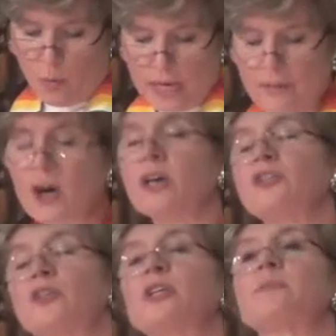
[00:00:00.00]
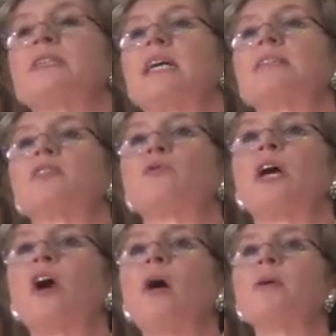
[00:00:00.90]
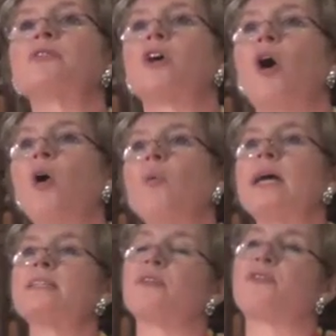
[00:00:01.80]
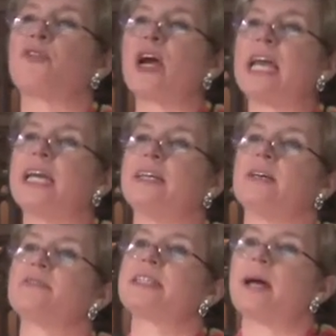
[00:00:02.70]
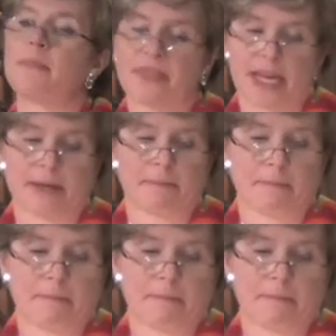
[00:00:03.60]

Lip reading: Whatever our circumstances, we are almost always afraid of something.